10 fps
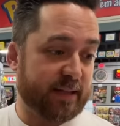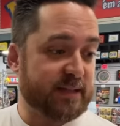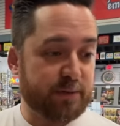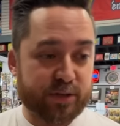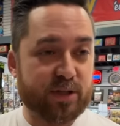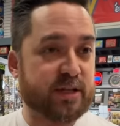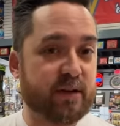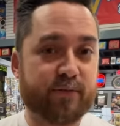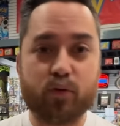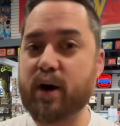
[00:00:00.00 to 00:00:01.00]
Let's see what they're
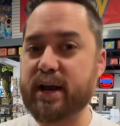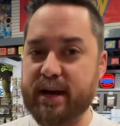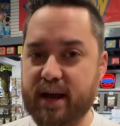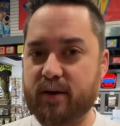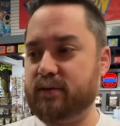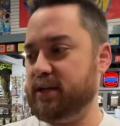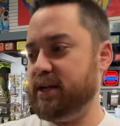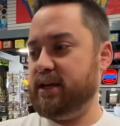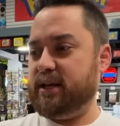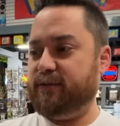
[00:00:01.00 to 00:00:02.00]
selling for right now.
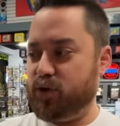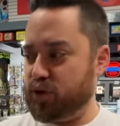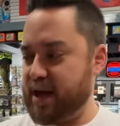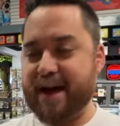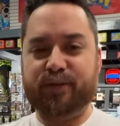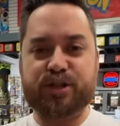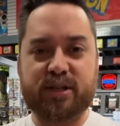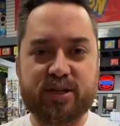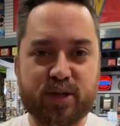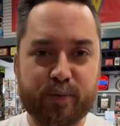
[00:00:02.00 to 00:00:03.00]
If you're the average
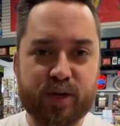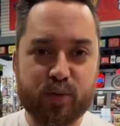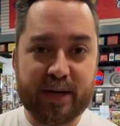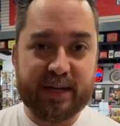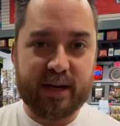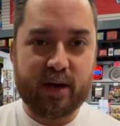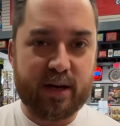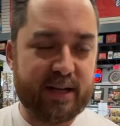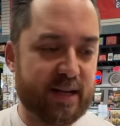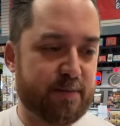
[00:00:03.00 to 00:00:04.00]
consumer, you want to get
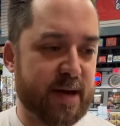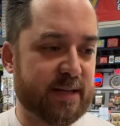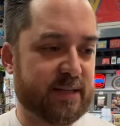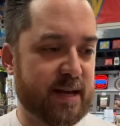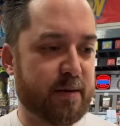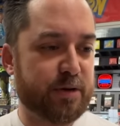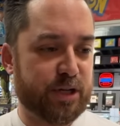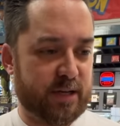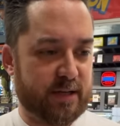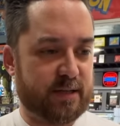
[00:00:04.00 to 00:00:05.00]
onto eBay and see how much
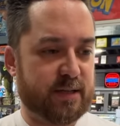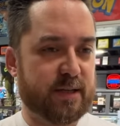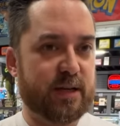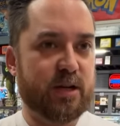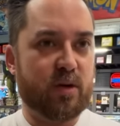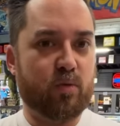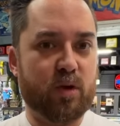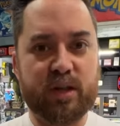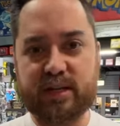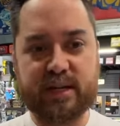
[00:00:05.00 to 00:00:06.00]
it is.
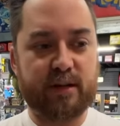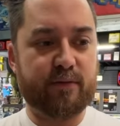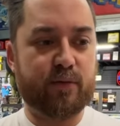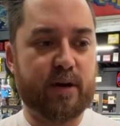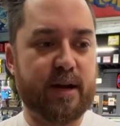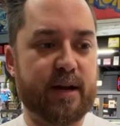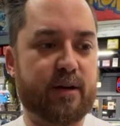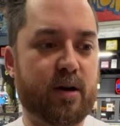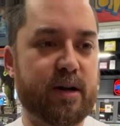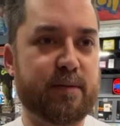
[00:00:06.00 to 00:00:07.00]
What are they selling for right now
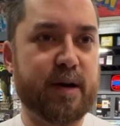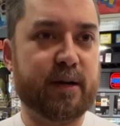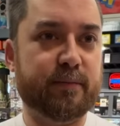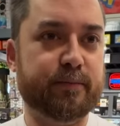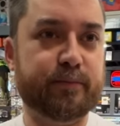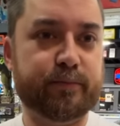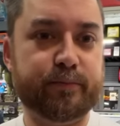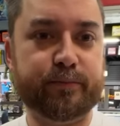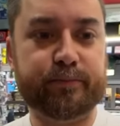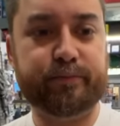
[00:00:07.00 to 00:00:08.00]
on eBay?
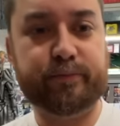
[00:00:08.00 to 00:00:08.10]
Selling